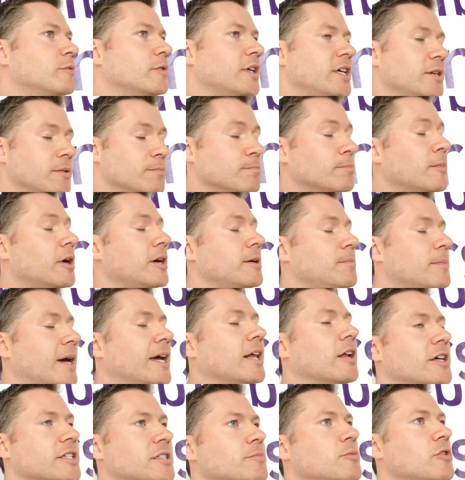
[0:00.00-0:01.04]
He
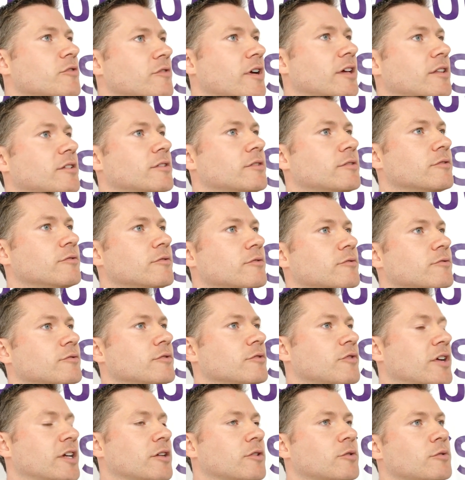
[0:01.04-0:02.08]
may like to move around
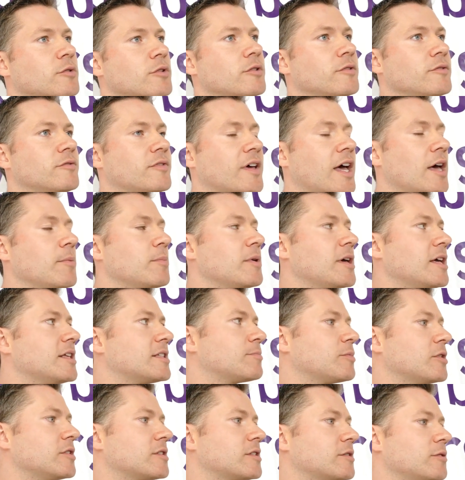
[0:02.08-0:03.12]
the ring a fair
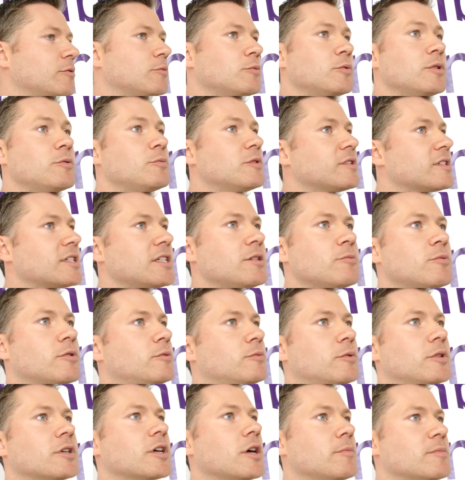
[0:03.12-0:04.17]
bit, but we'll see
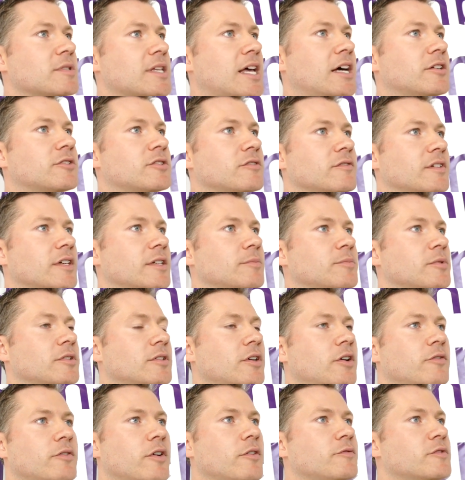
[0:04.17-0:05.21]
what comes out of it.
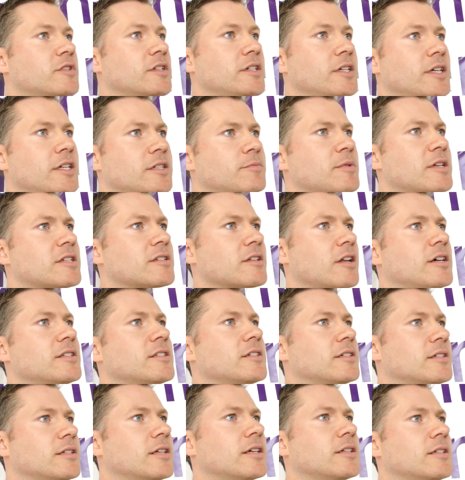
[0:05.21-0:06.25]
But obviously, he's a bit
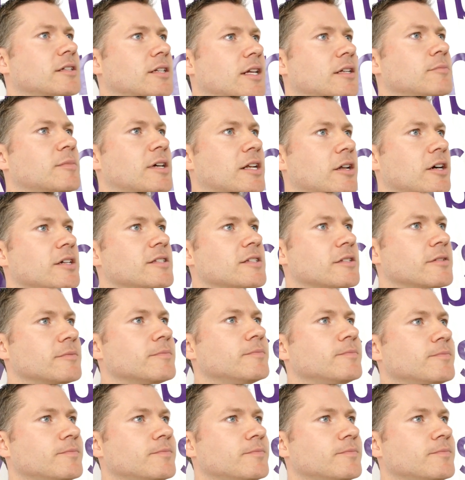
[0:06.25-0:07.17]
slighter and a bit lighter.